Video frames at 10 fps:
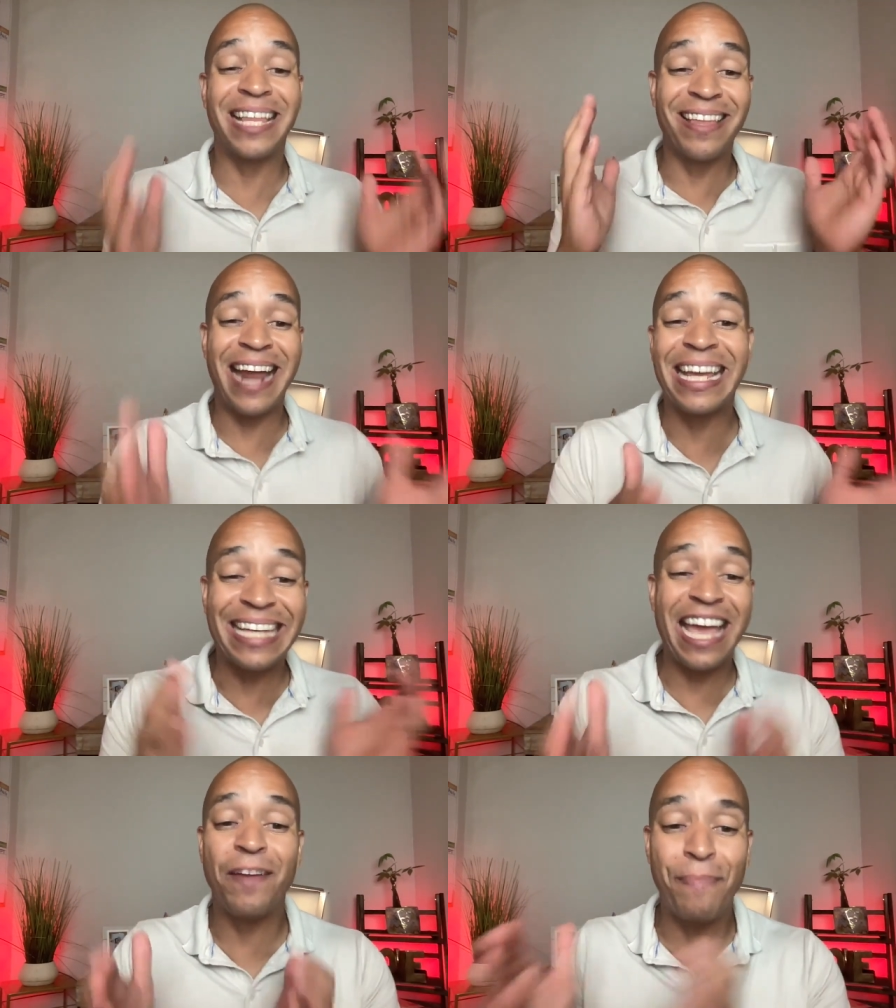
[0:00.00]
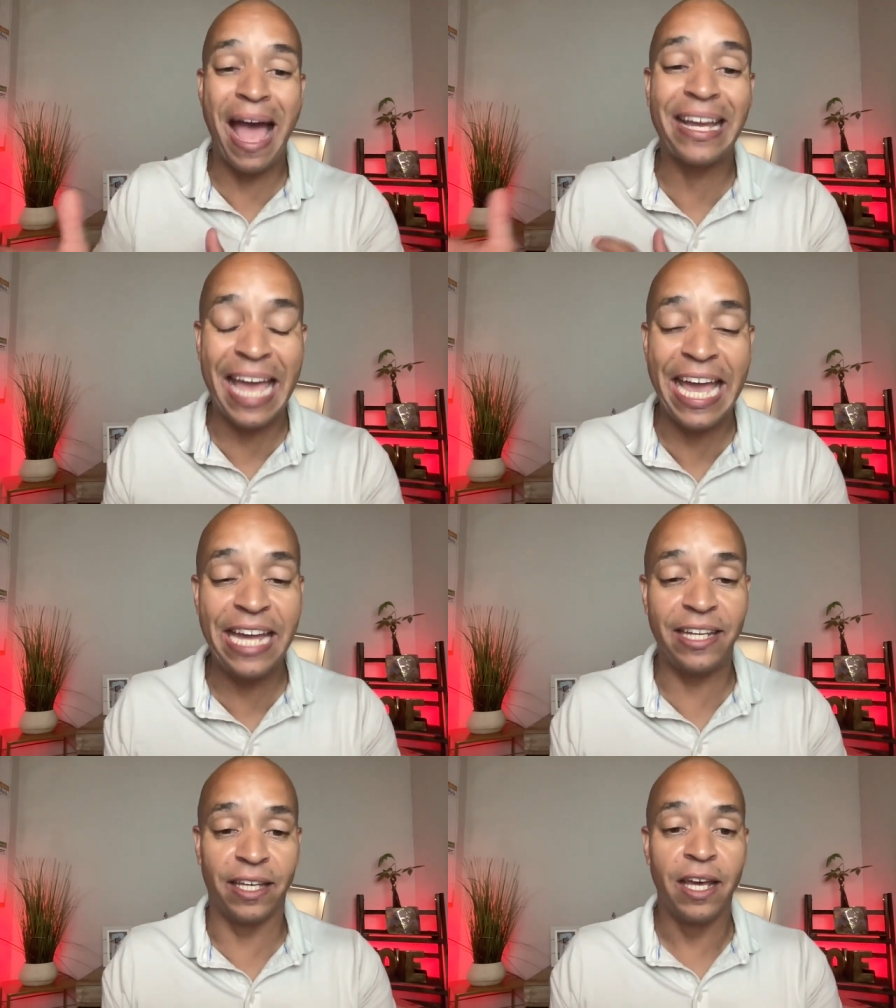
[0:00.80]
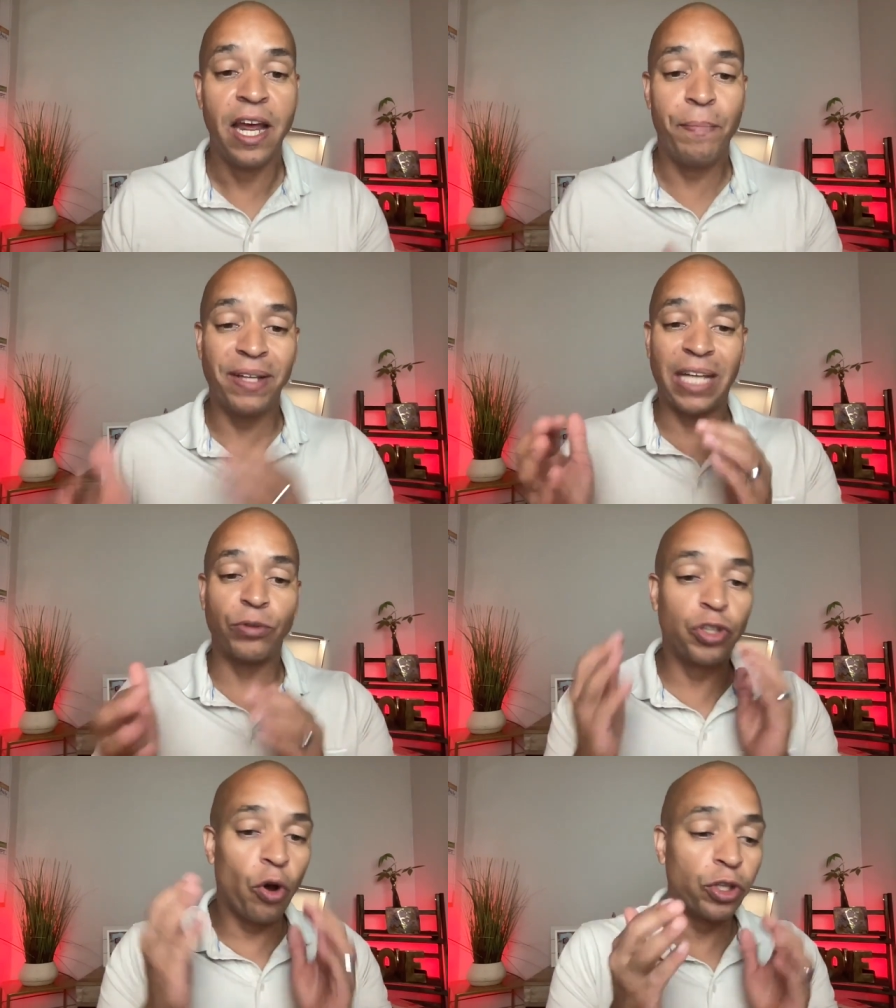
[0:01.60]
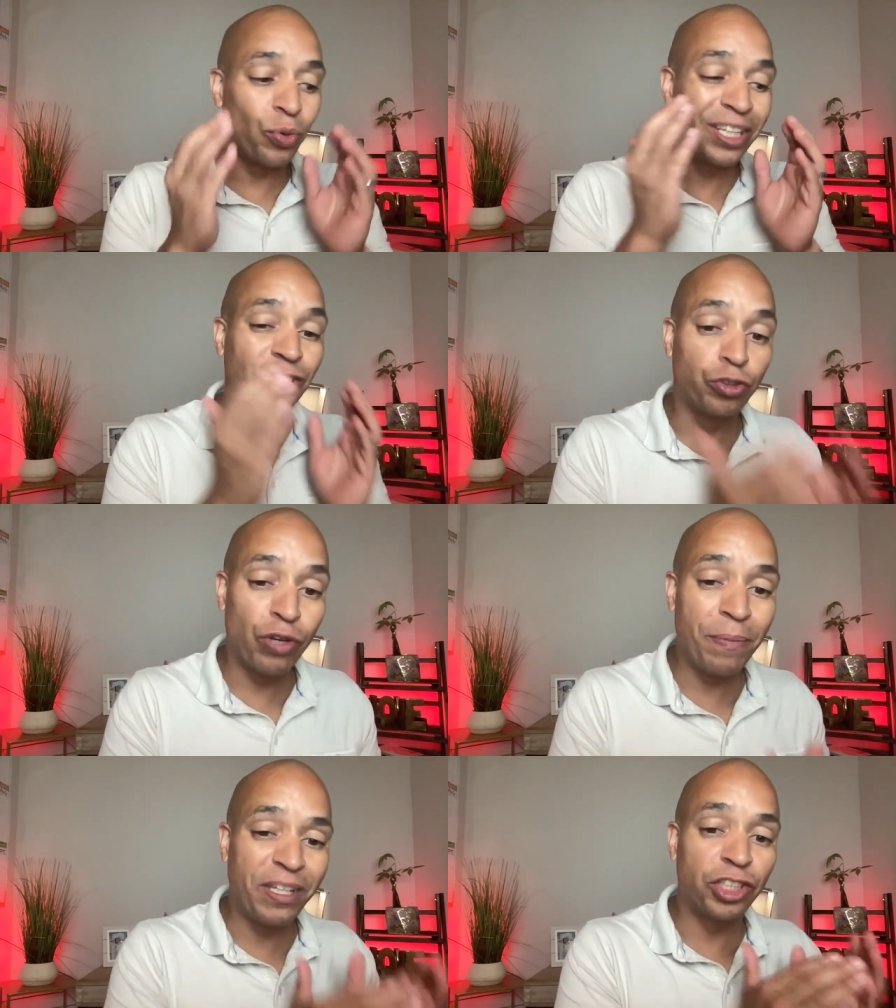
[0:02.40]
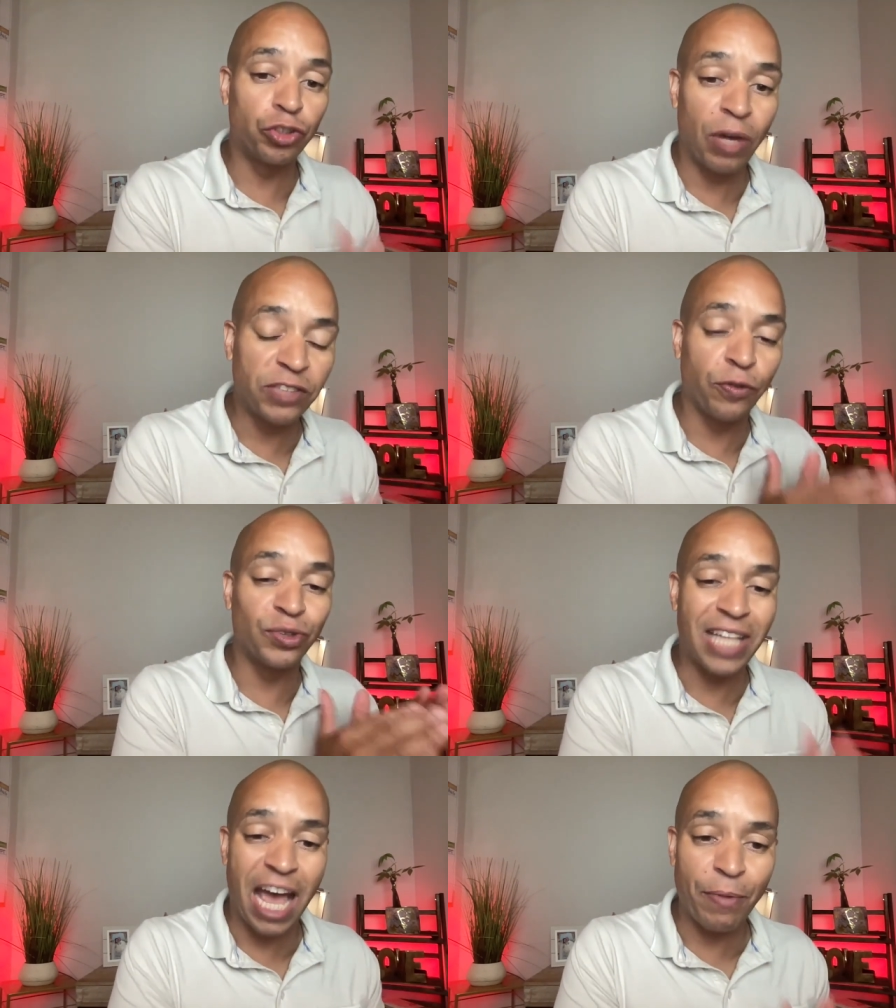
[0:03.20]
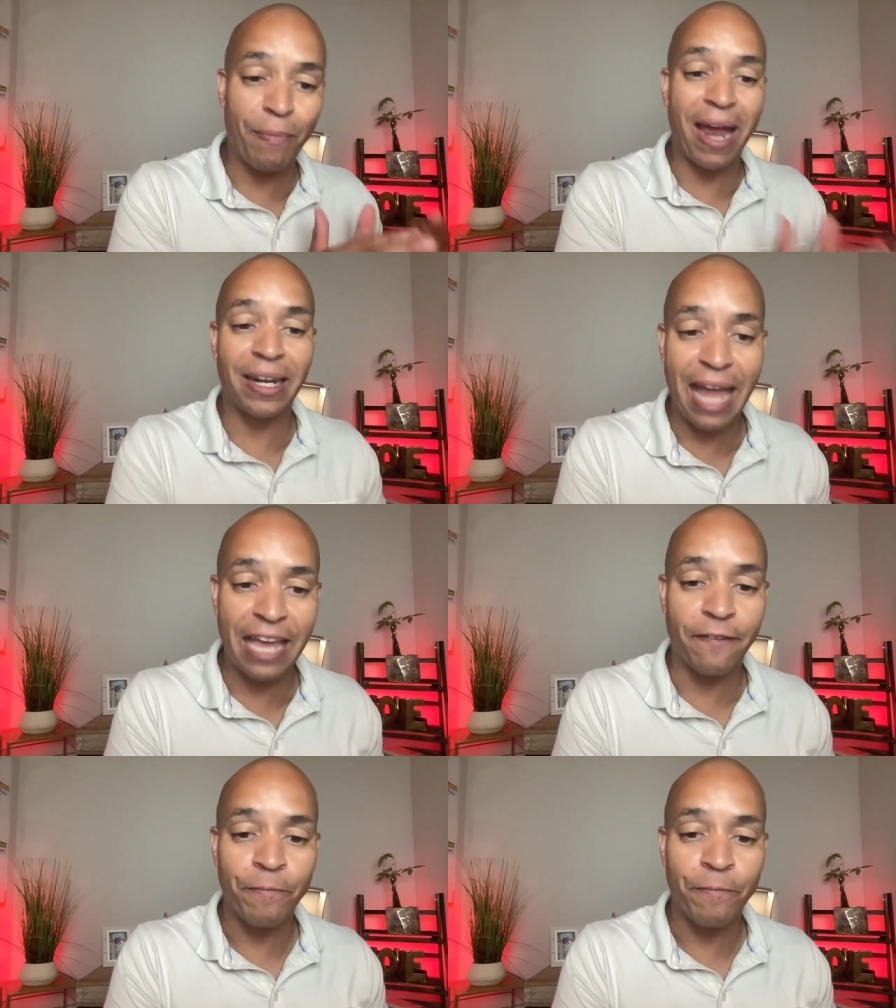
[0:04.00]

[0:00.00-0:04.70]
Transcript: and then I gained back eighty because I was going through extremely stressful time in my life.